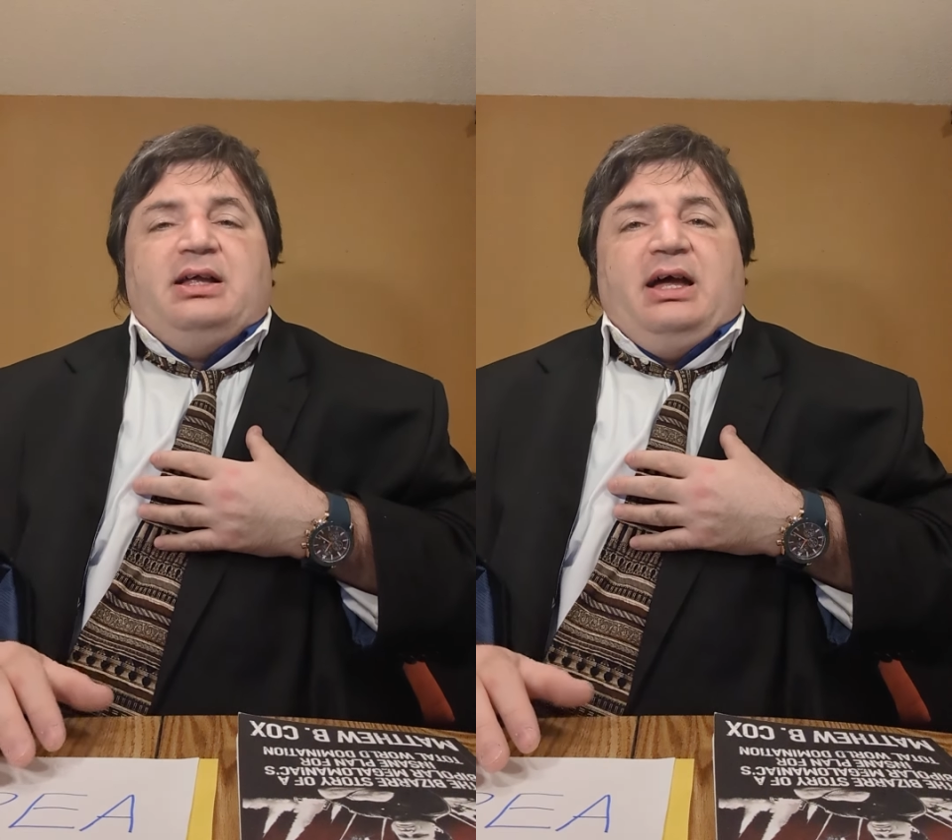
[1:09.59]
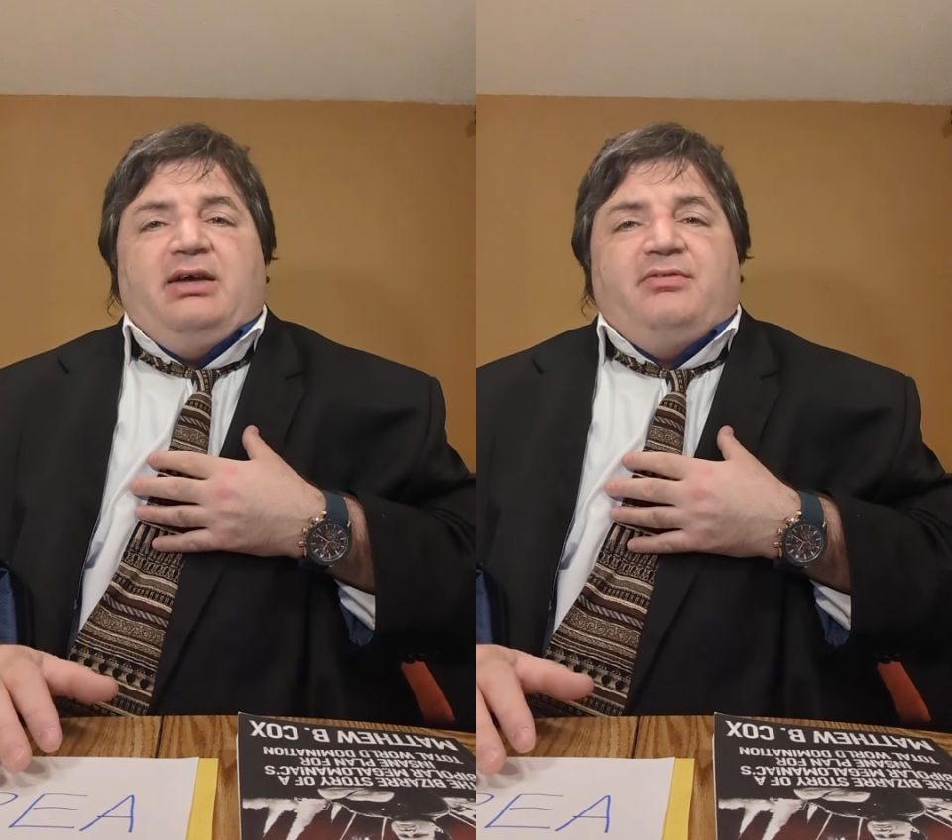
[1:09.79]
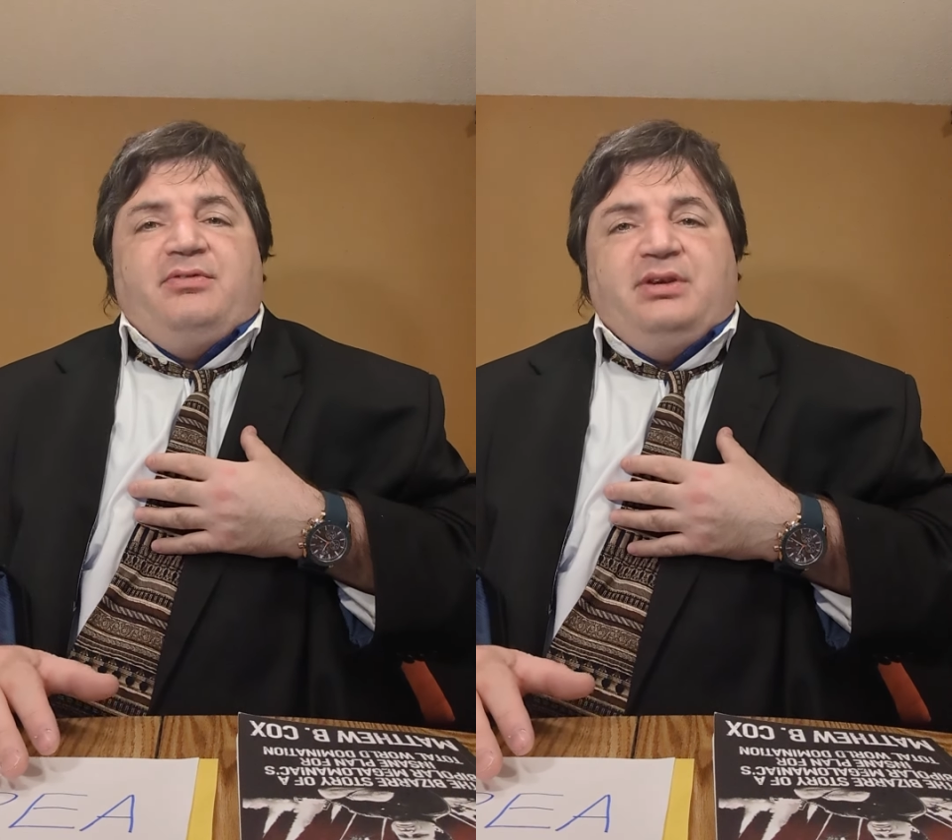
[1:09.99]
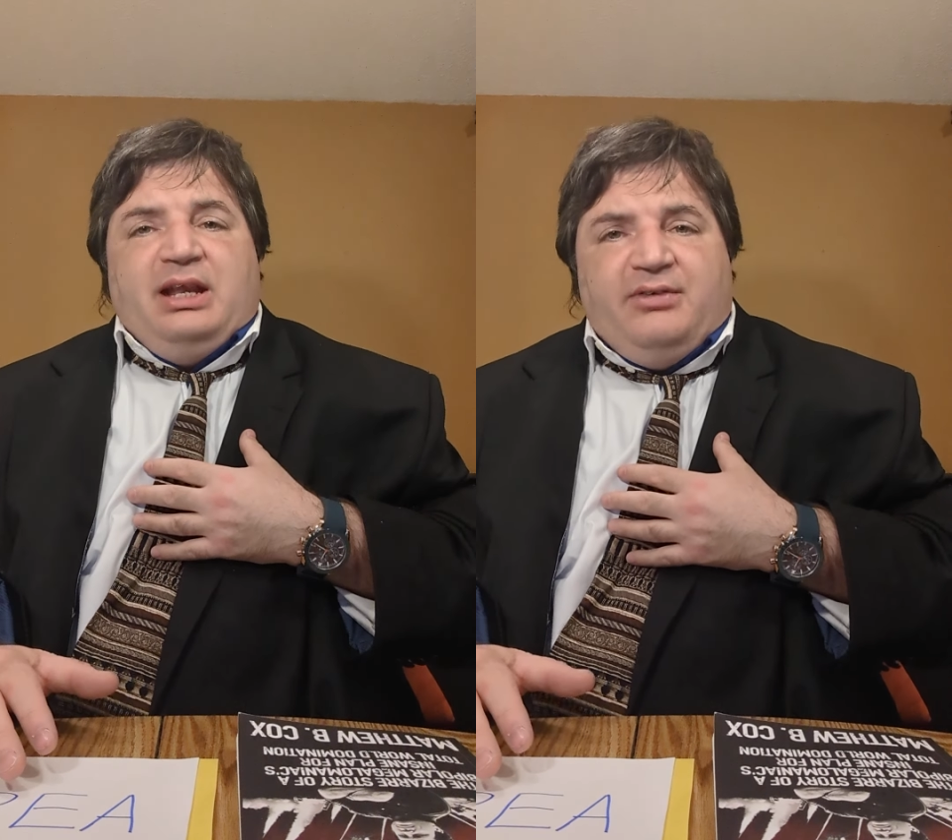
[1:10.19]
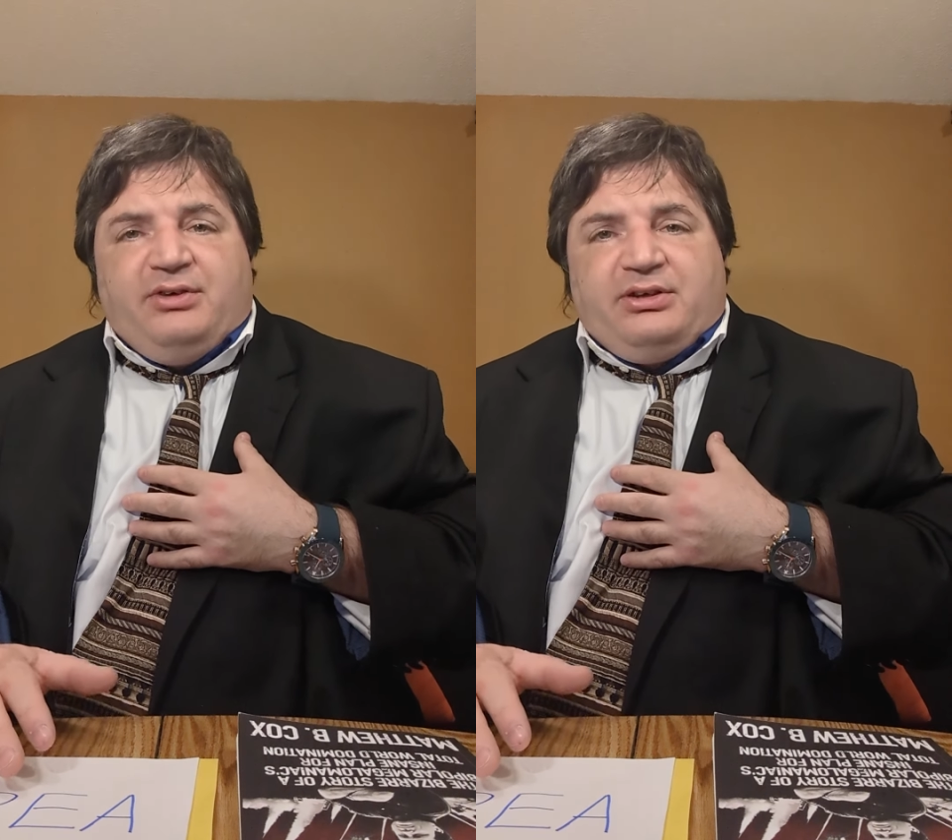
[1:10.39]
I've
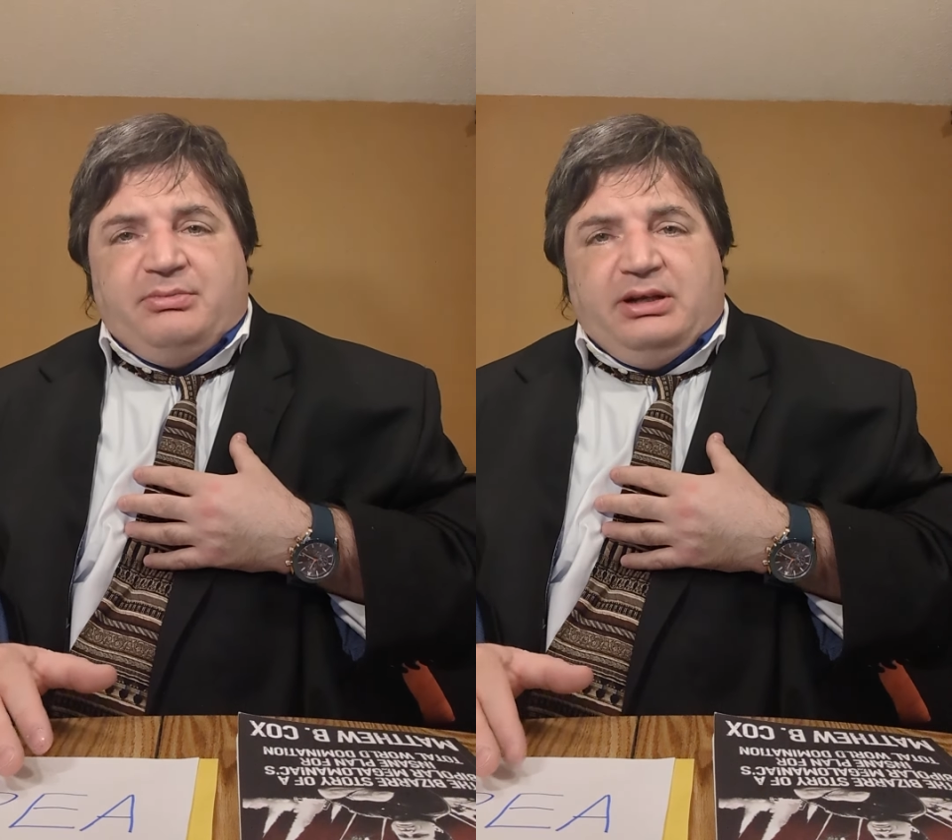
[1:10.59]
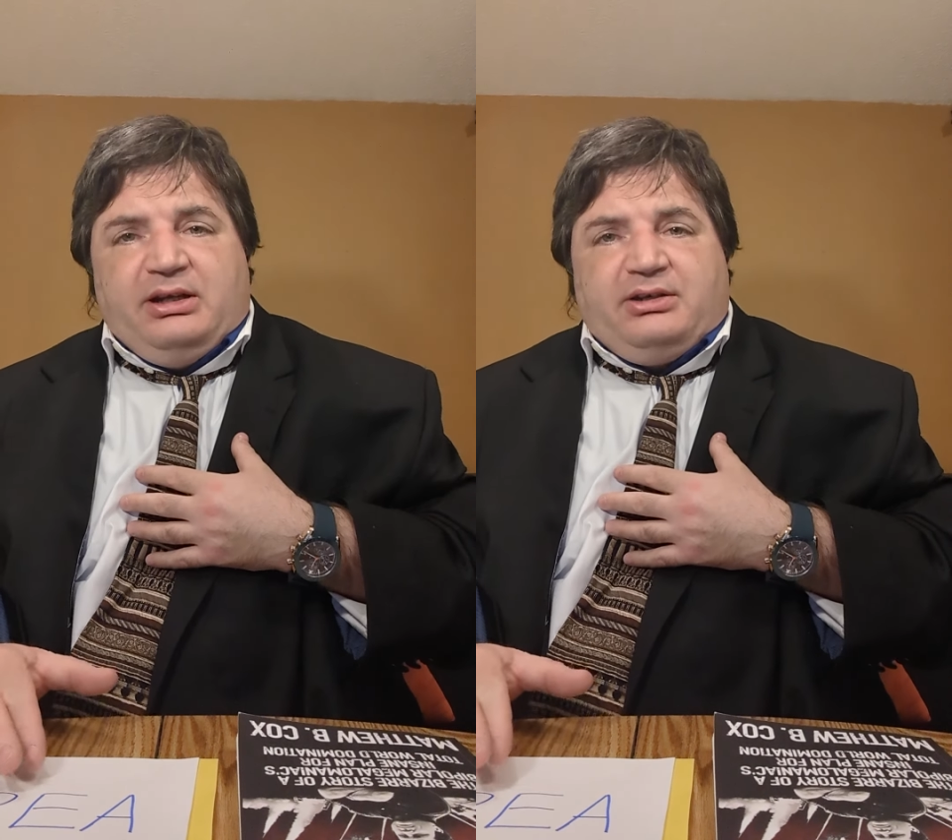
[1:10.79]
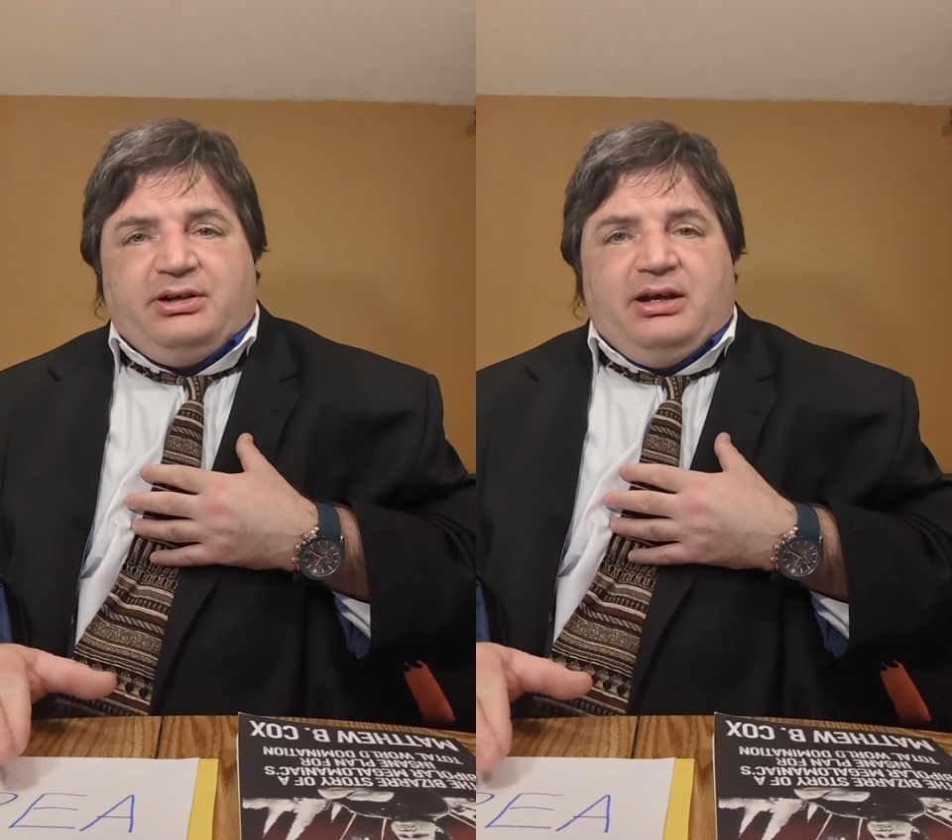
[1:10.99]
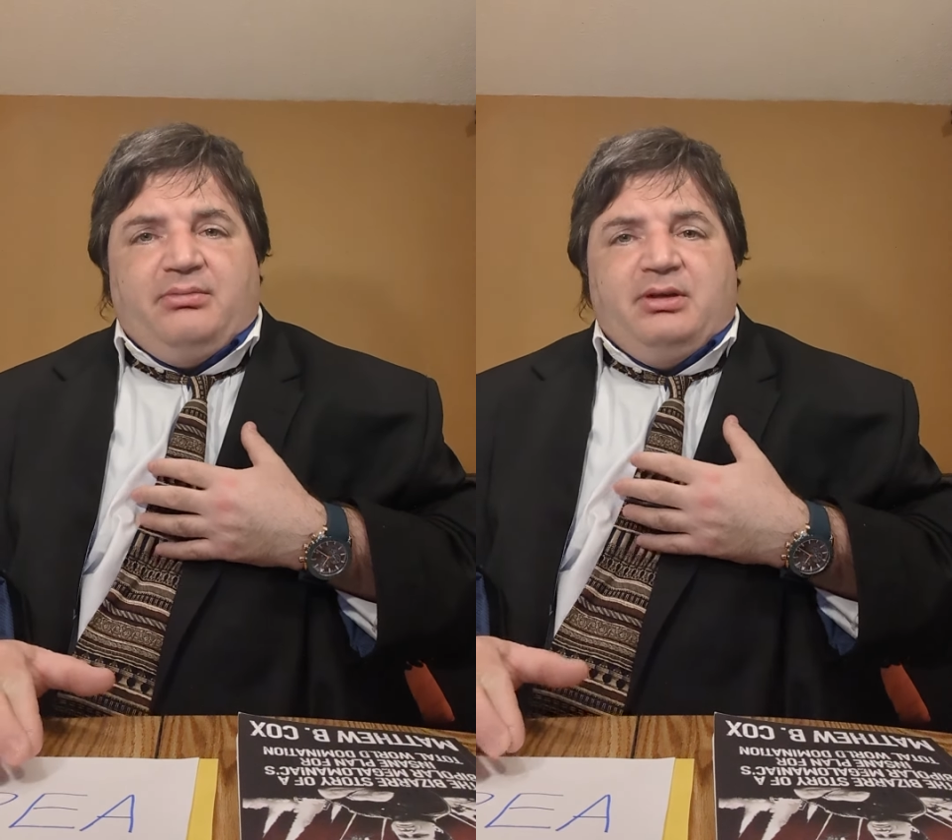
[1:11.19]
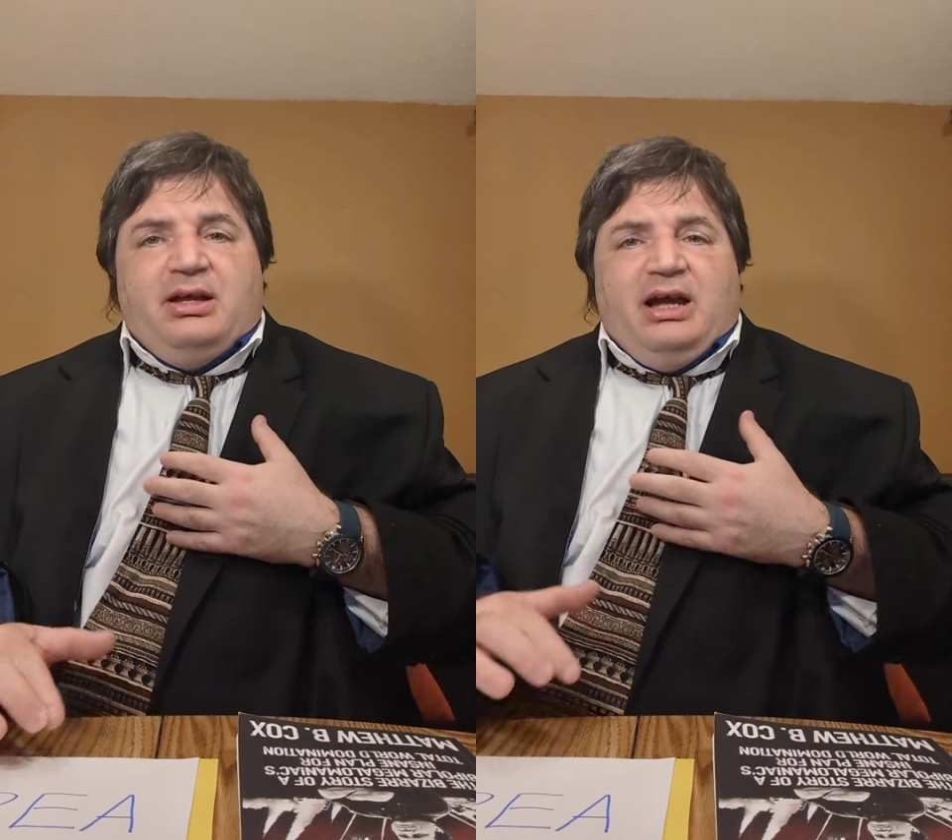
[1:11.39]
never committed a crime.